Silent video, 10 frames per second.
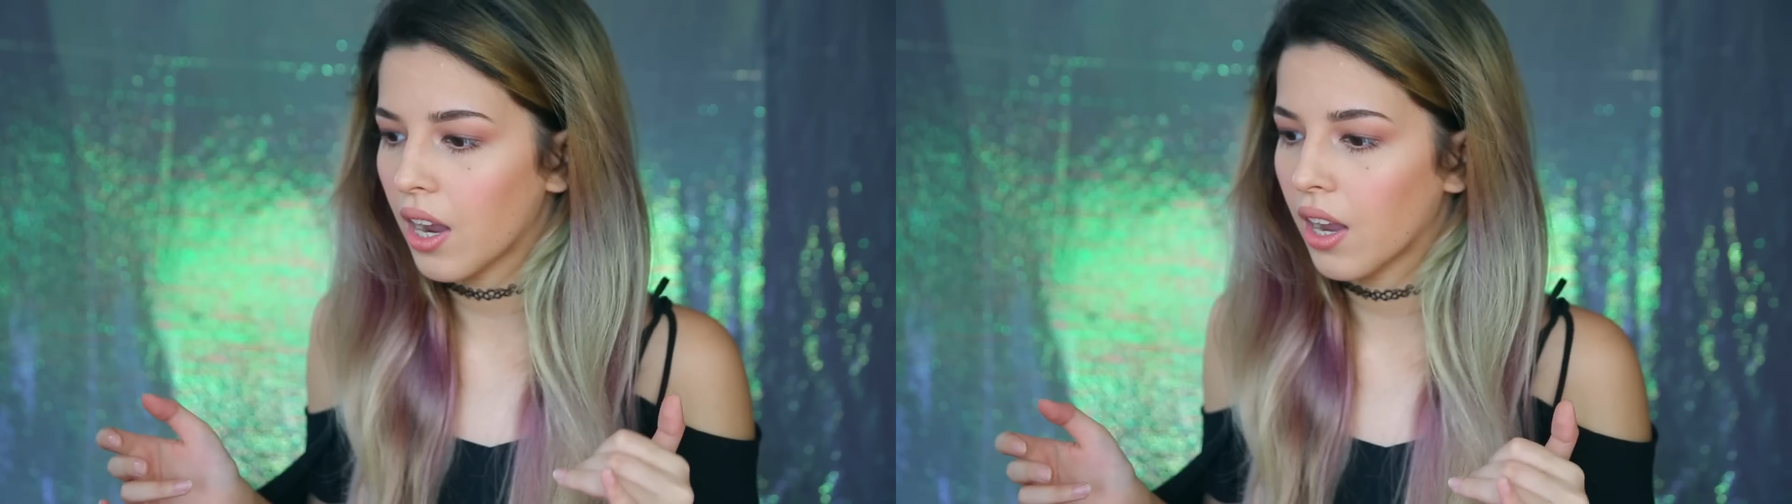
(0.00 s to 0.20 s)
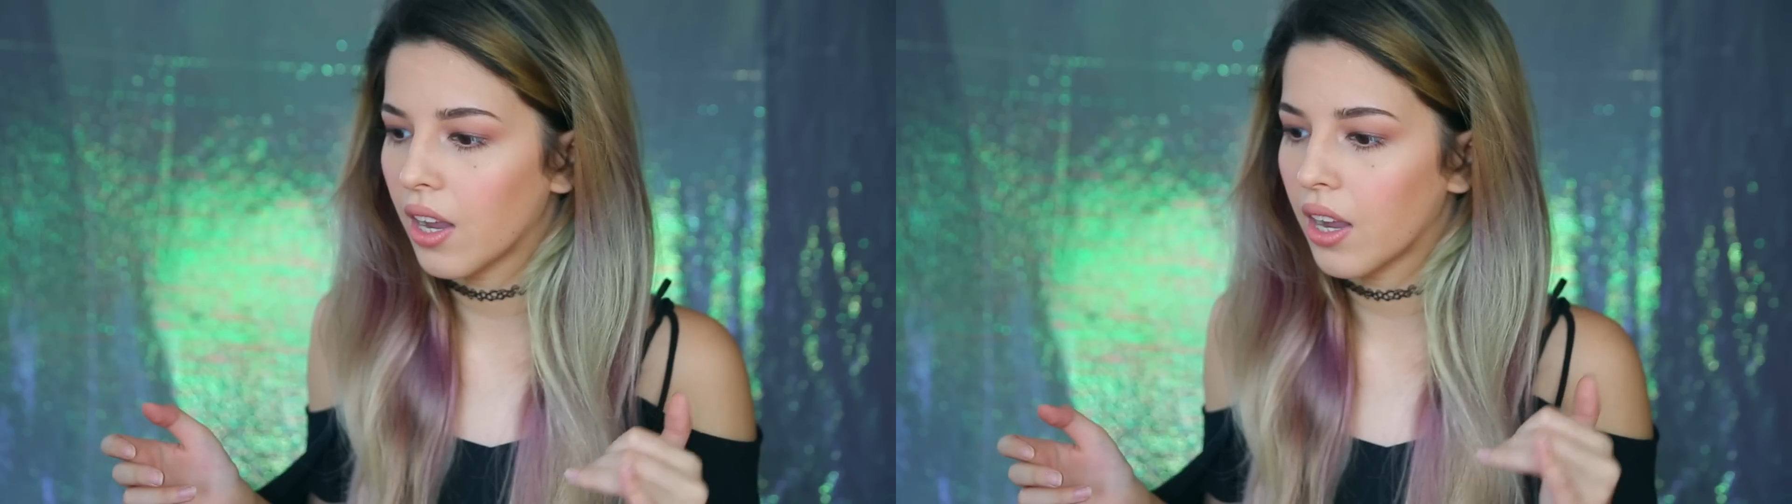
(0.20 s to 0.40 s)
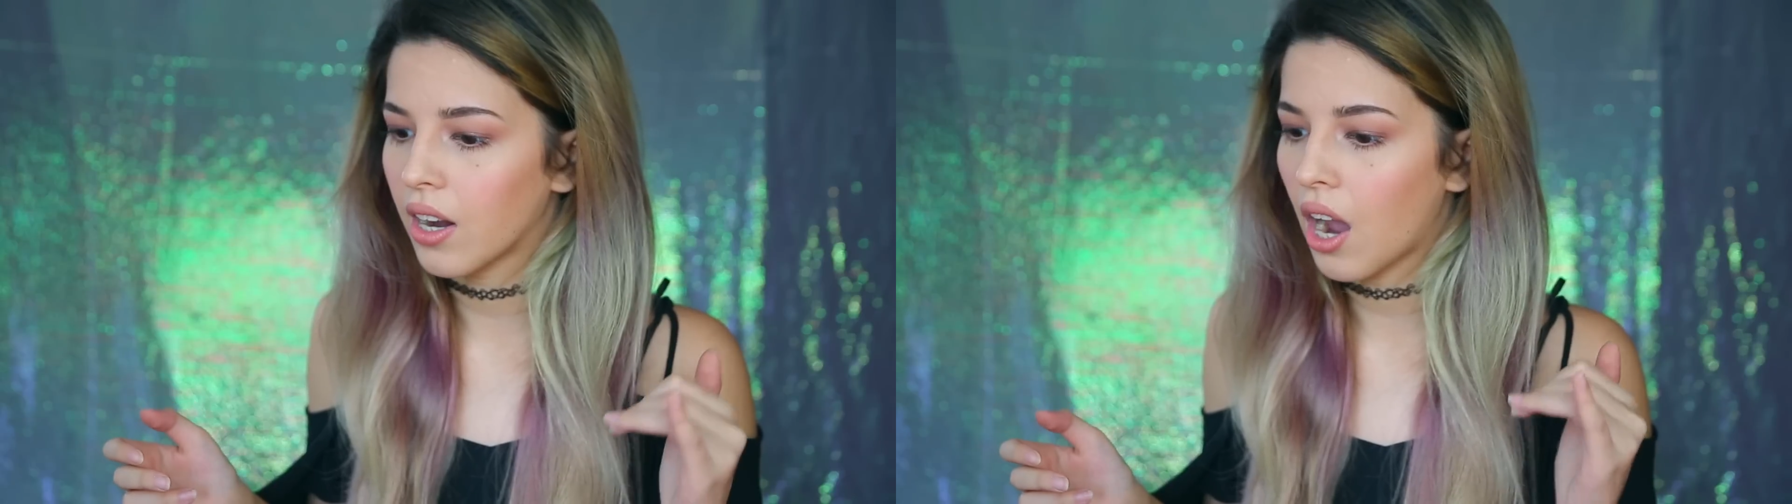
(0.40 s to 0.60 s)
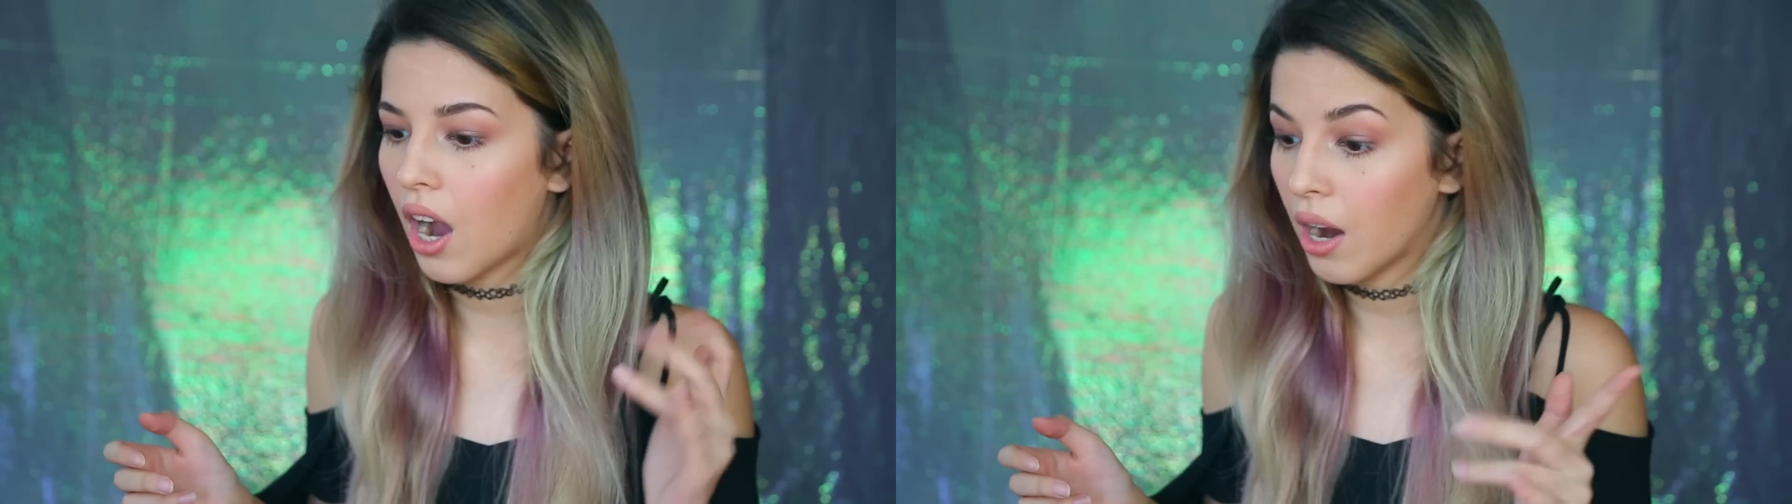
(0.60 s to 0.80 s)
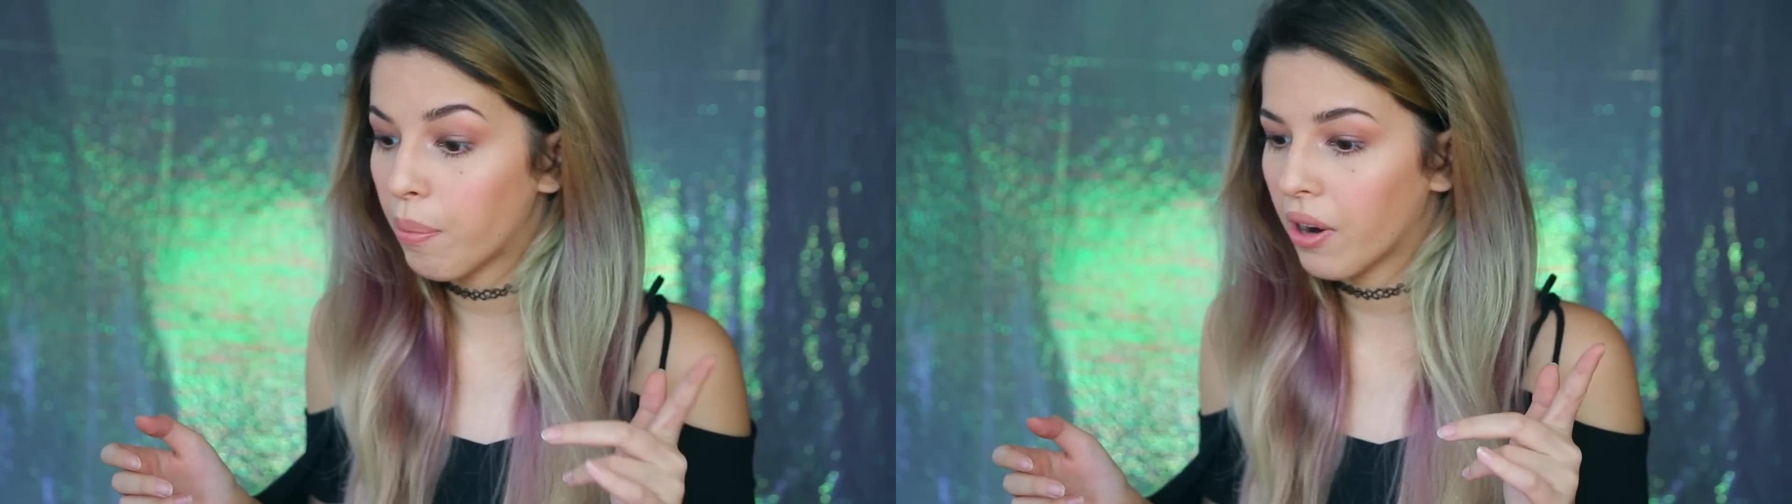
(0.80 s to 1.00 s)
and
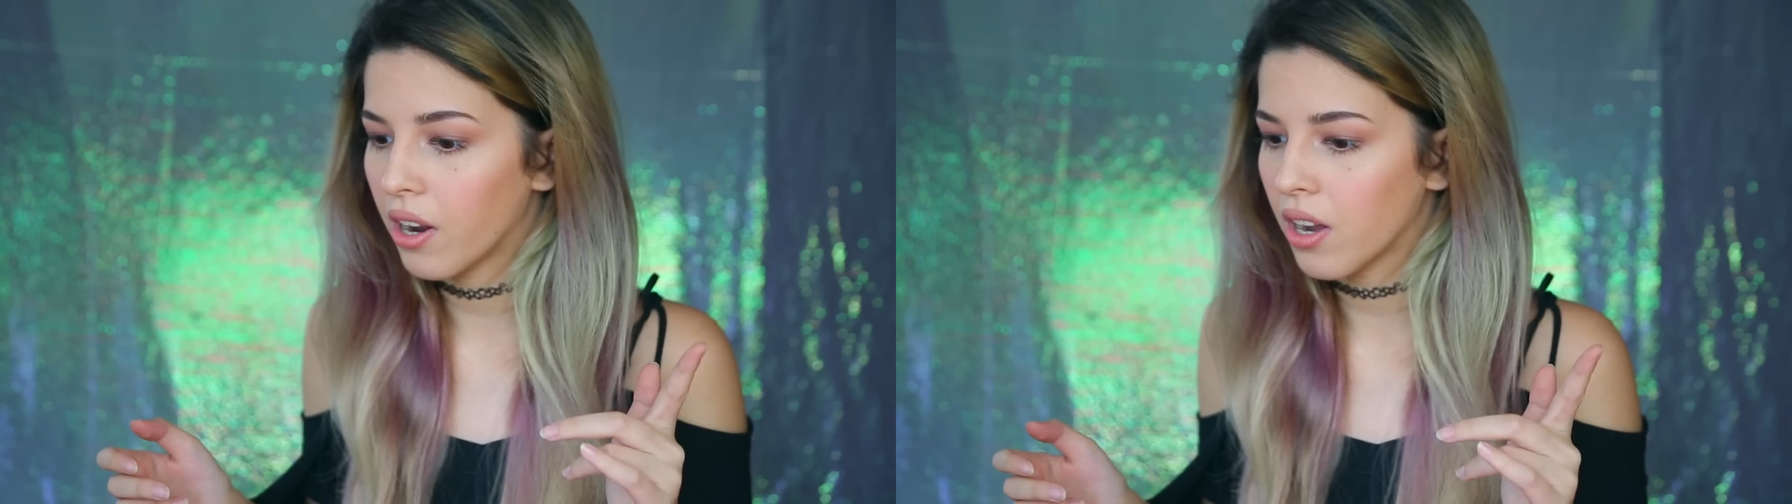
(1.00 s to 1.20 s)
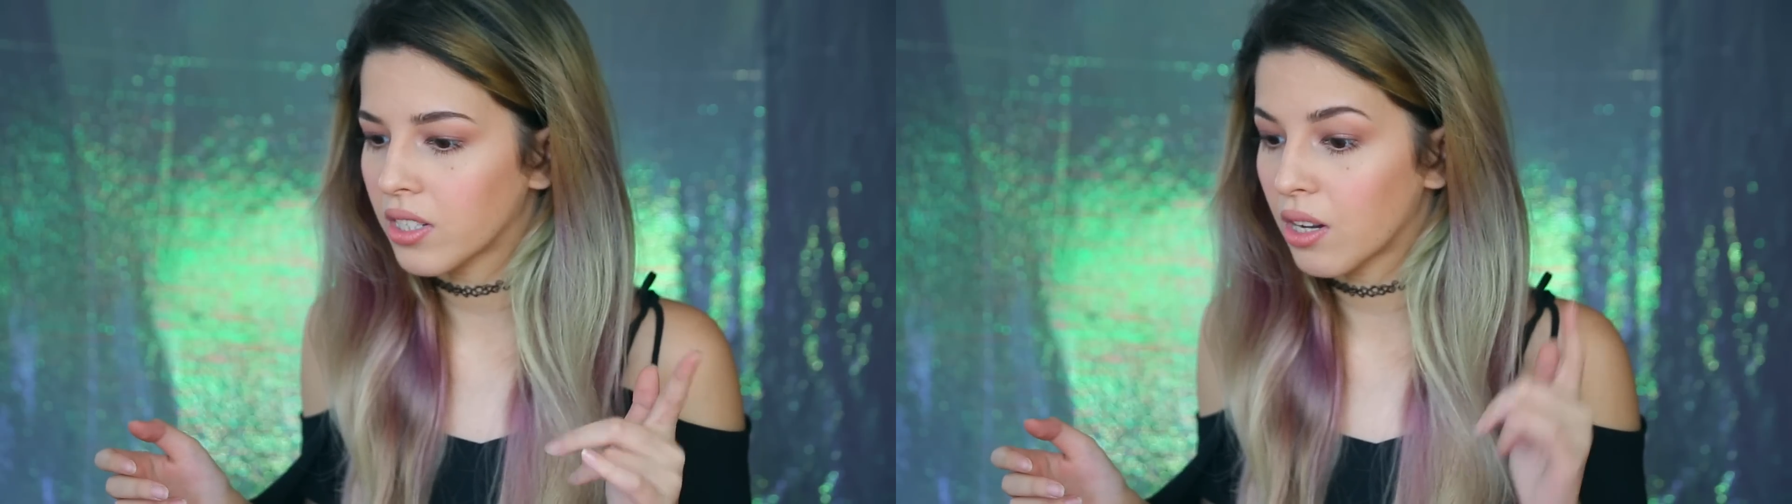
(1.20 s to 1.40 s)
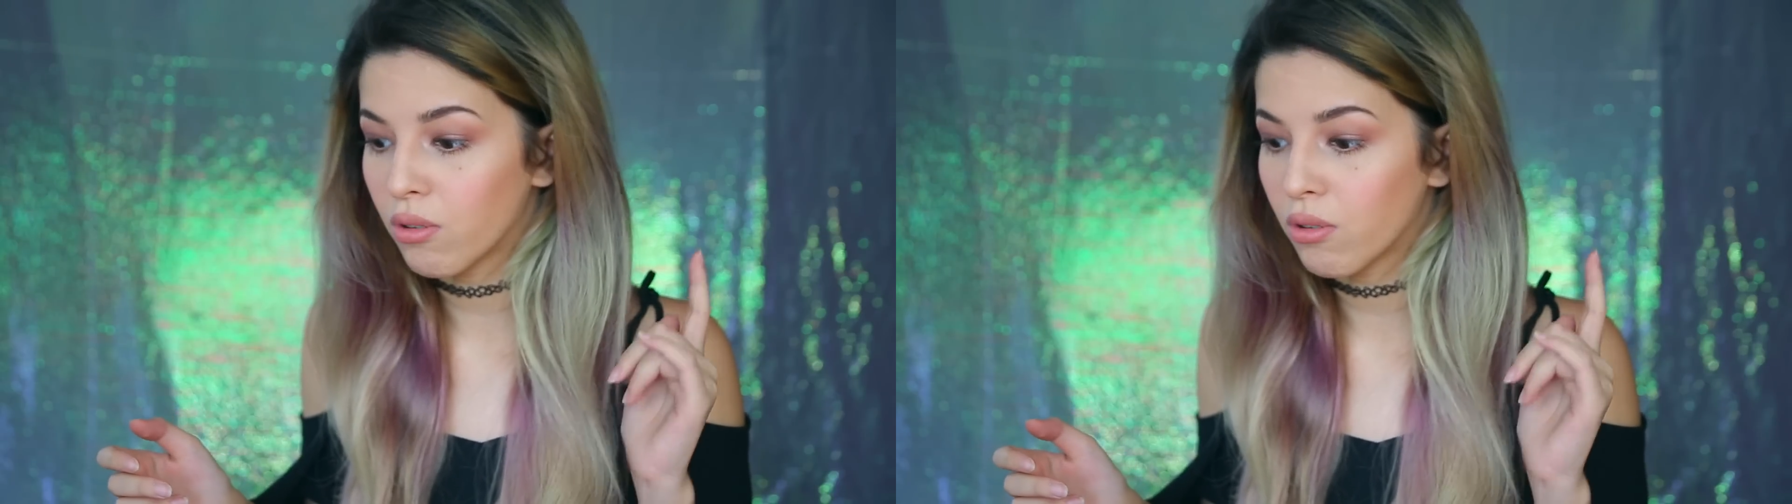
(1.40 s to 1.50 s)
eye products